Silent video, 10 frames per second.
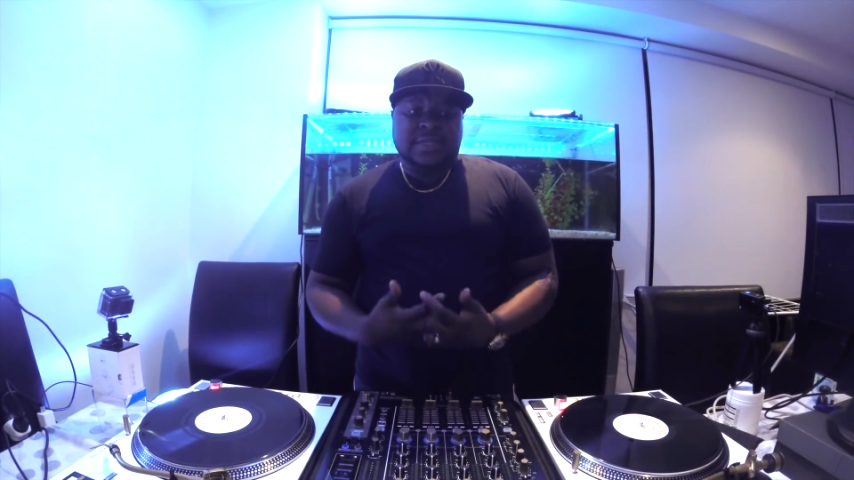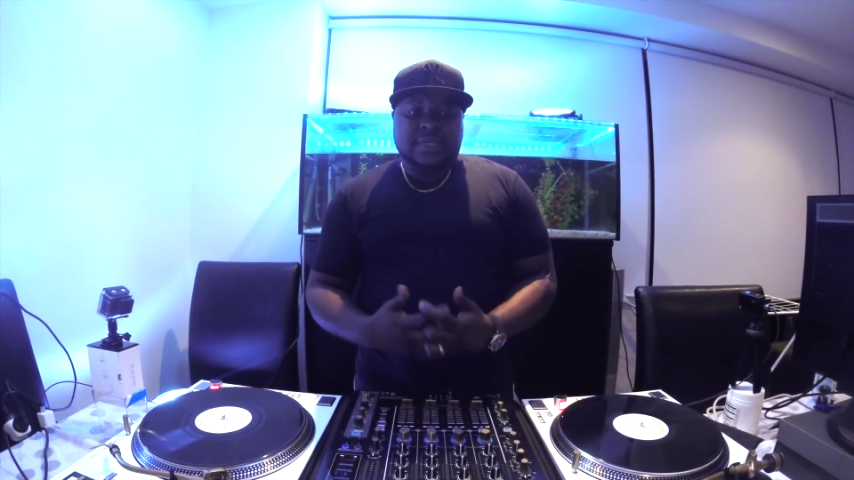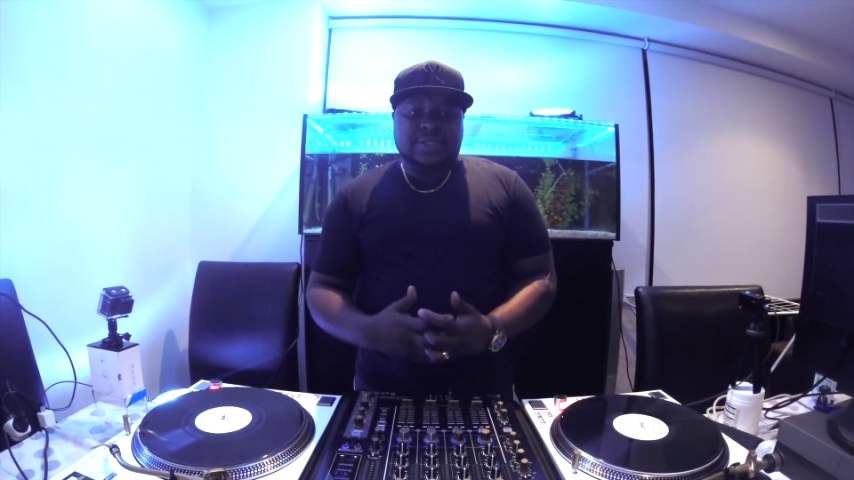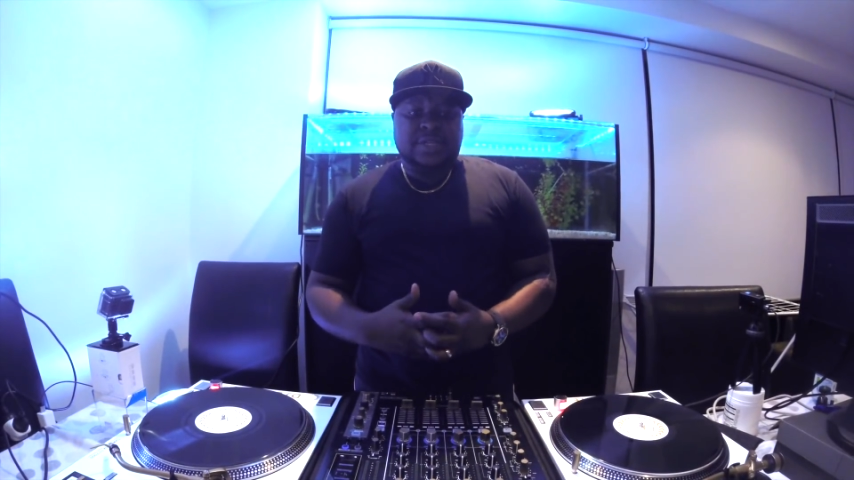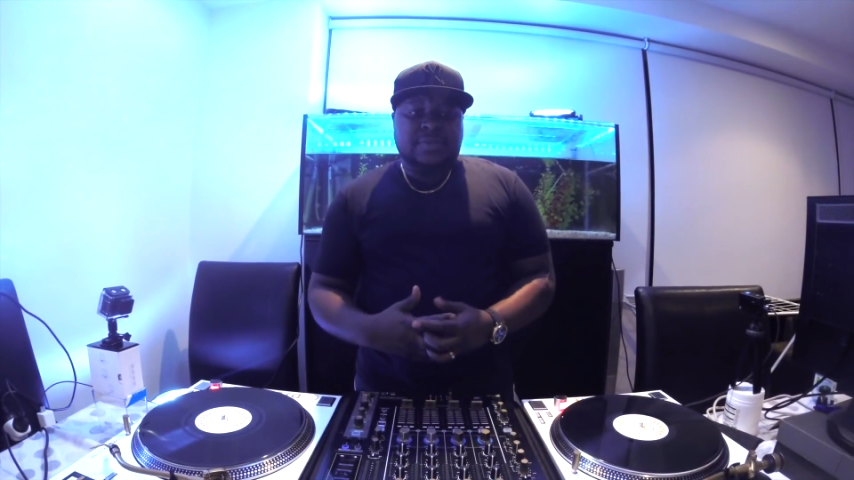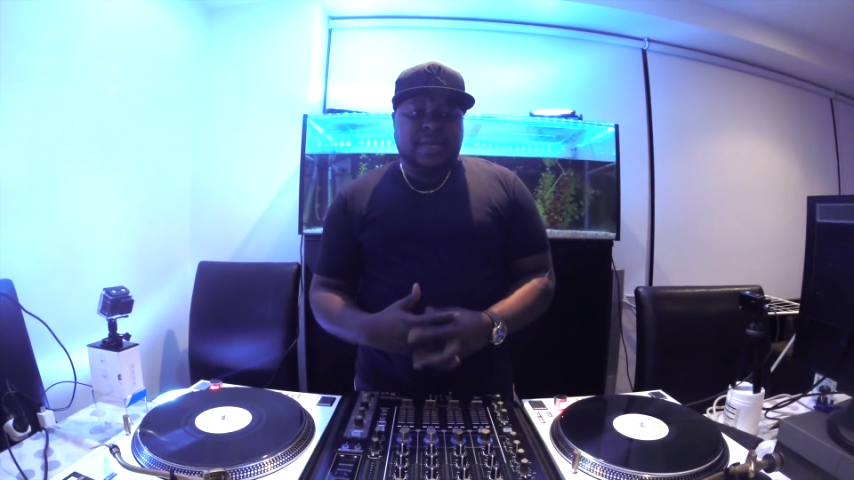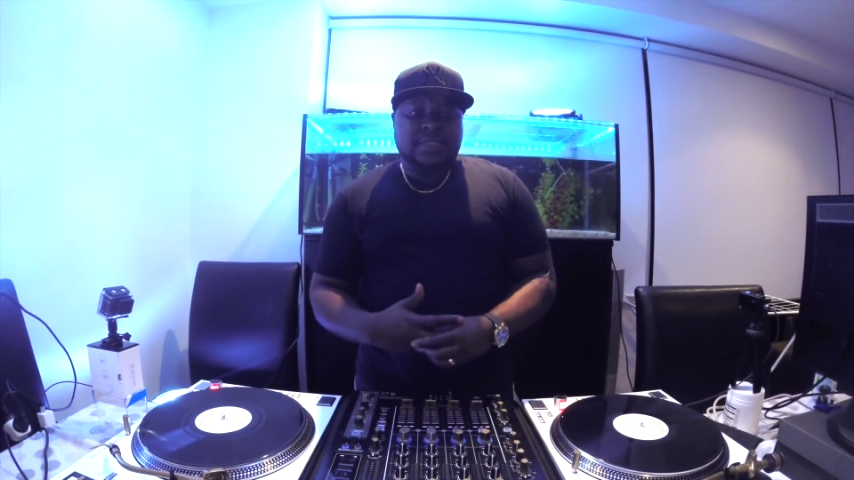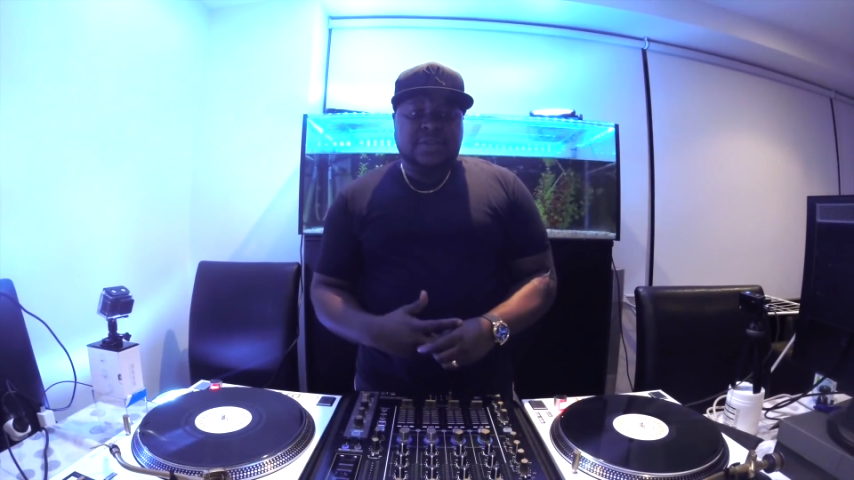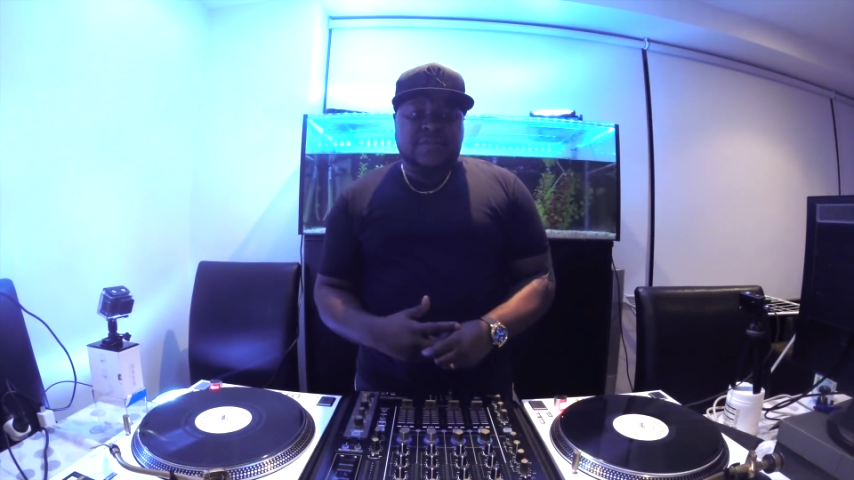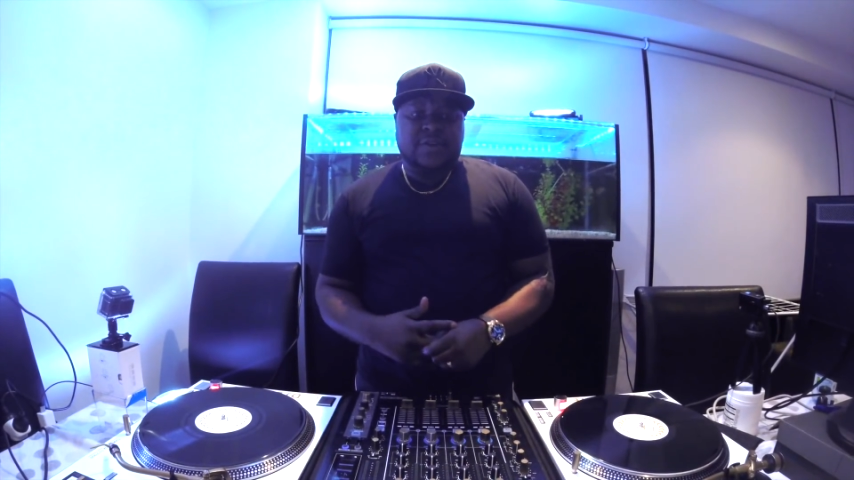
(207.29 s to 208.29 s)
because you can
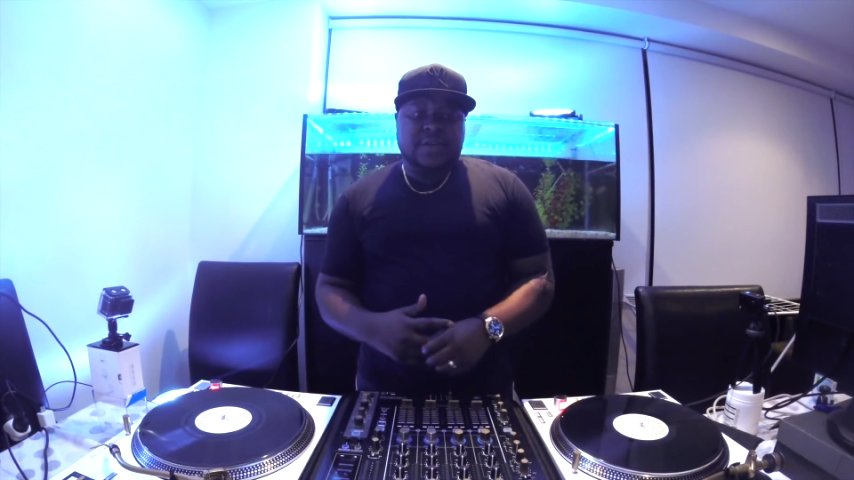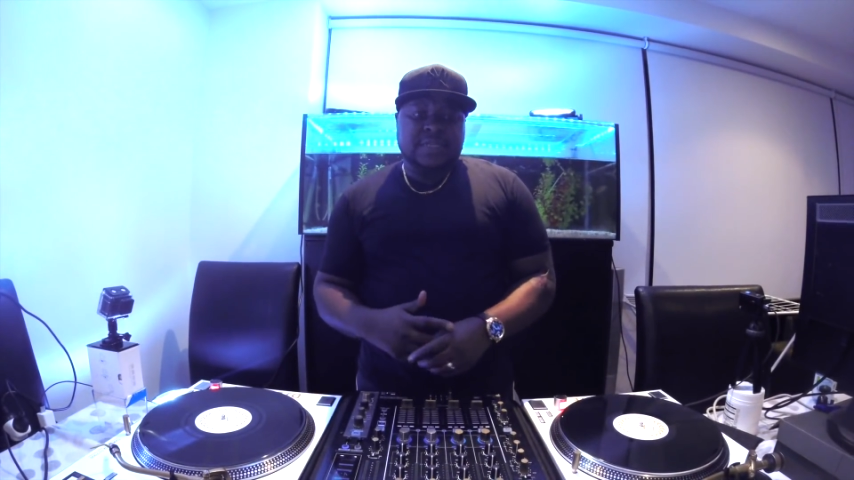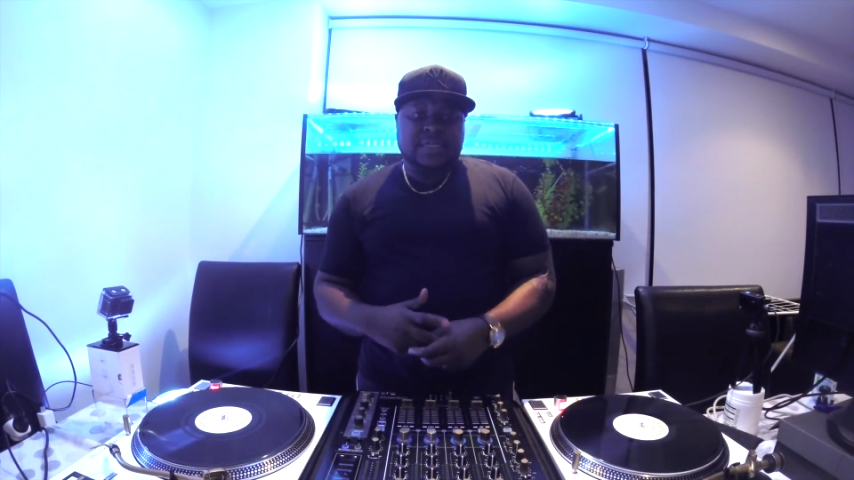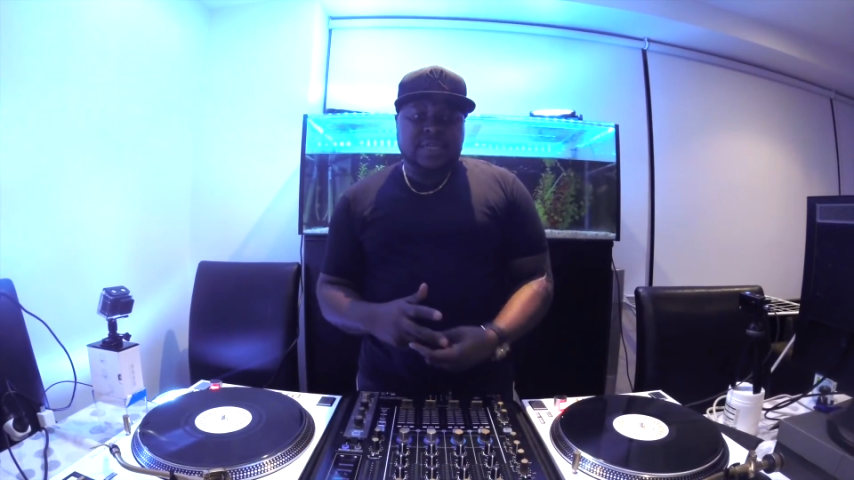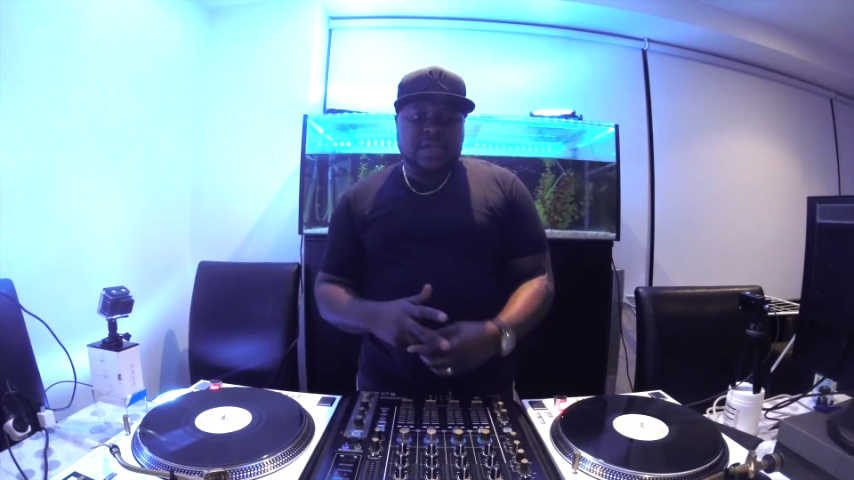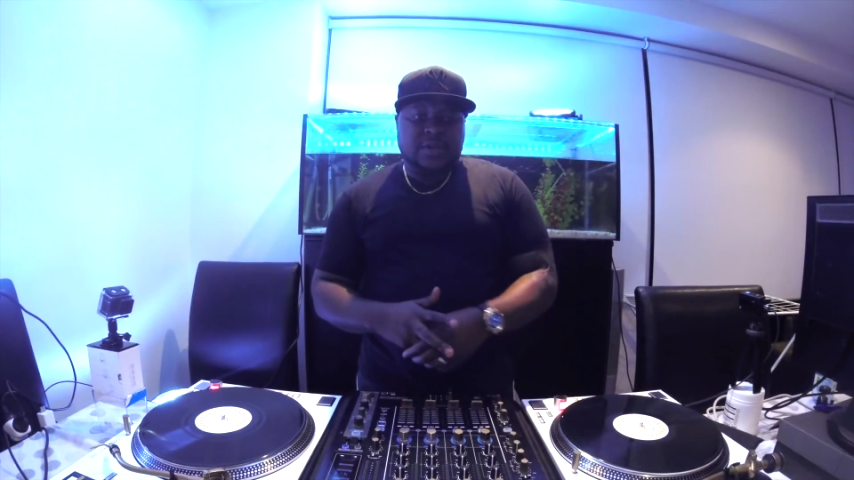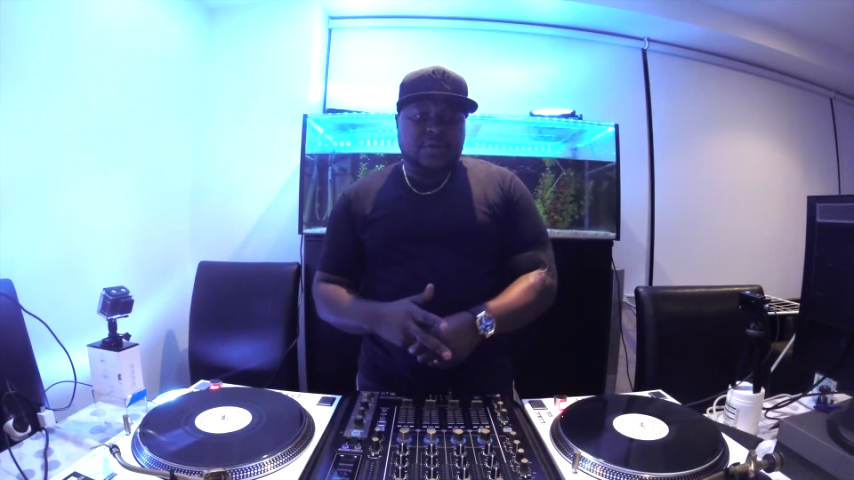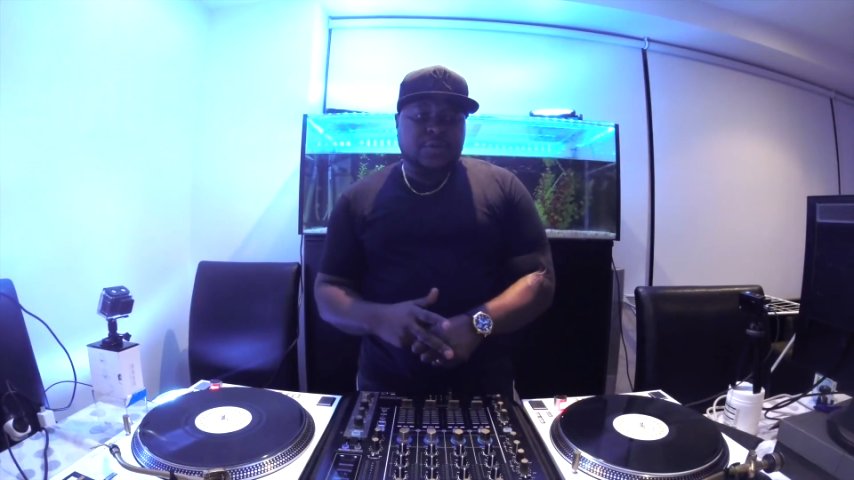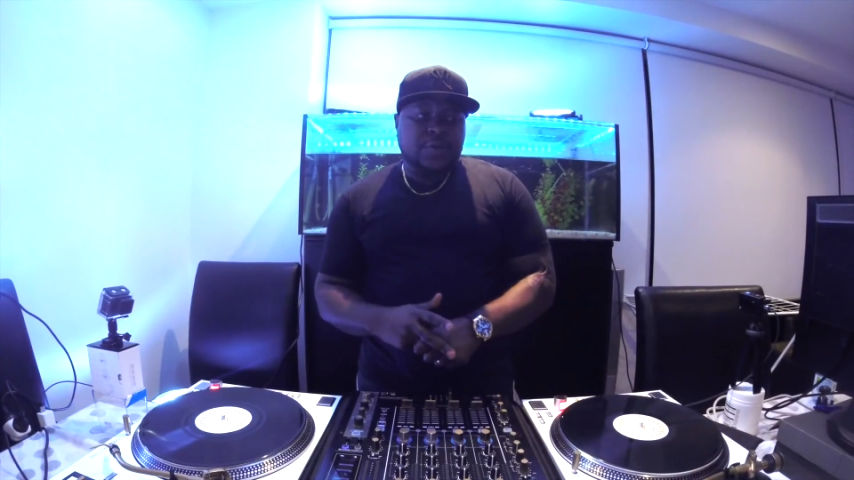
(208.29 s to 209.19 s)
imagine if you're a DJ and